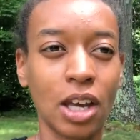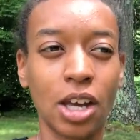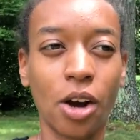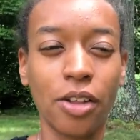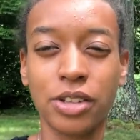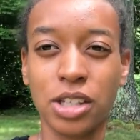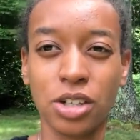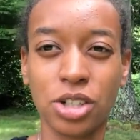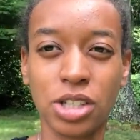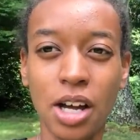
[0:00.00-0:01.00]
and all this
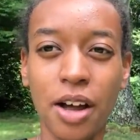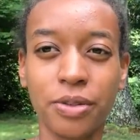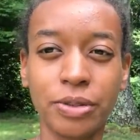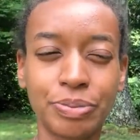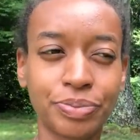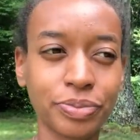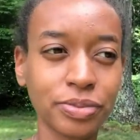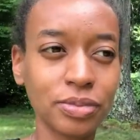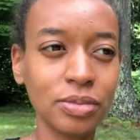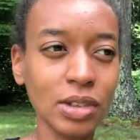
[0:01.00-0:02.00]
other stuff,
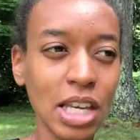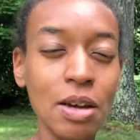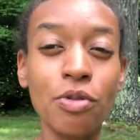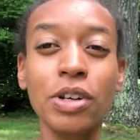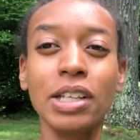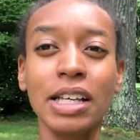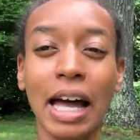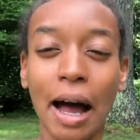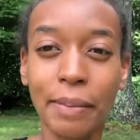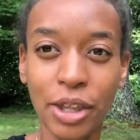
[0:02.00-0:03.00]
it really
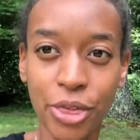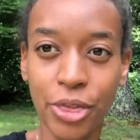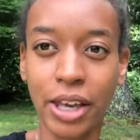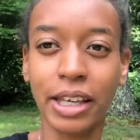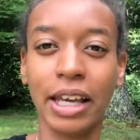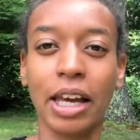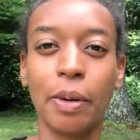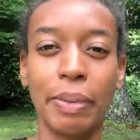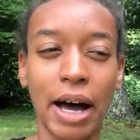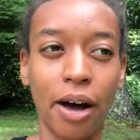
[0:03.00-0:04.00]
got me thinking
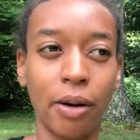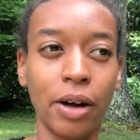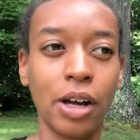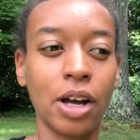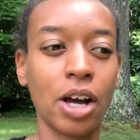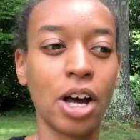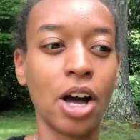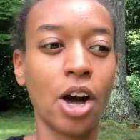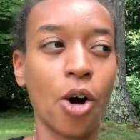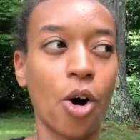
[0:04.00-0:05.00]
about
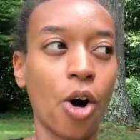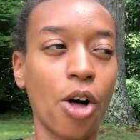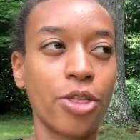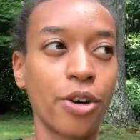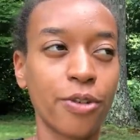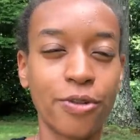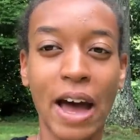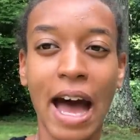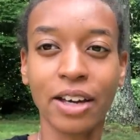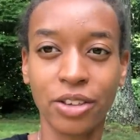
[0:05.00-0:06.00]
the
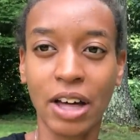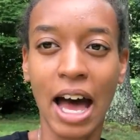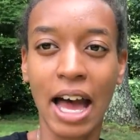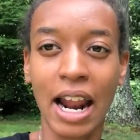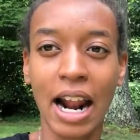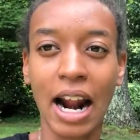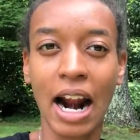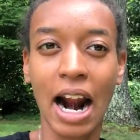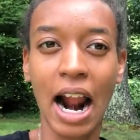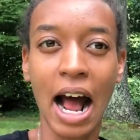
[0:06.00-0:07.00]
fact that
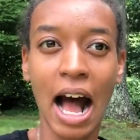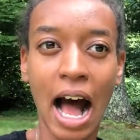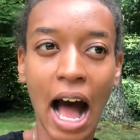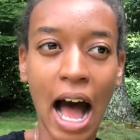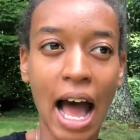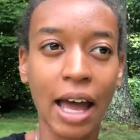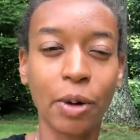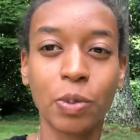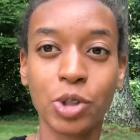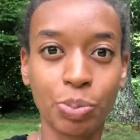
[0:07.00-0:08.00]

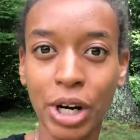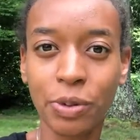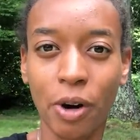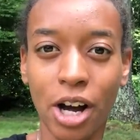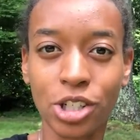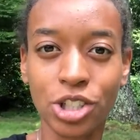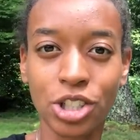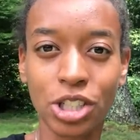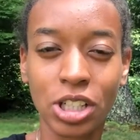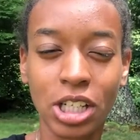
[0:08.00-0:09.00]
I was
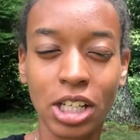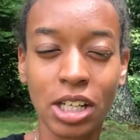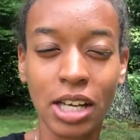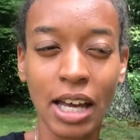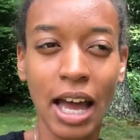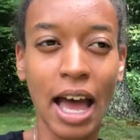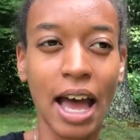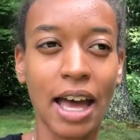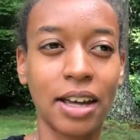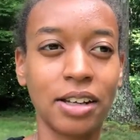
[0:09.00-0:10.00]
brainwashed.
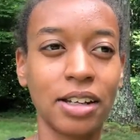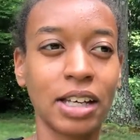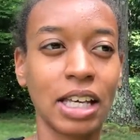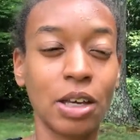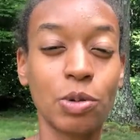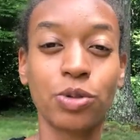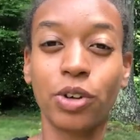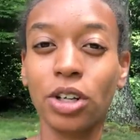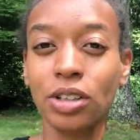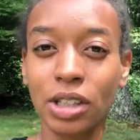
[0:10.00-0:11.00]
And it was
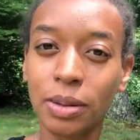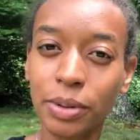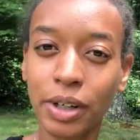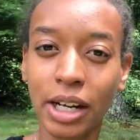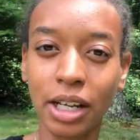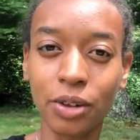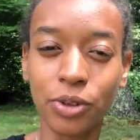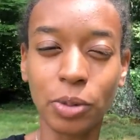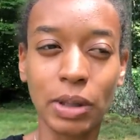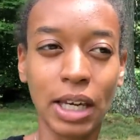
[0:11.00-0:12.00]
very liberating
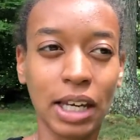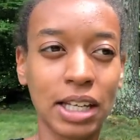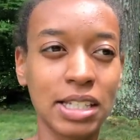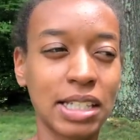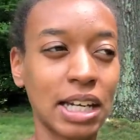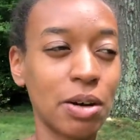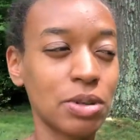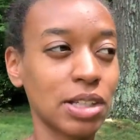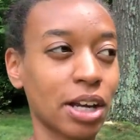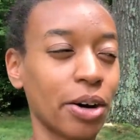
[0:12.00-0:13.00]
for me, because then I
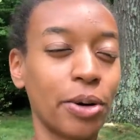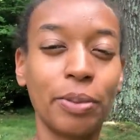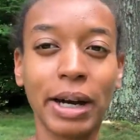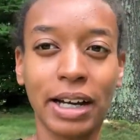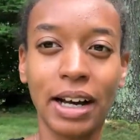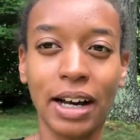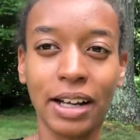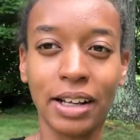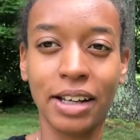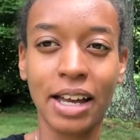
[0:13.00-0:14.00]
was like, oh my God,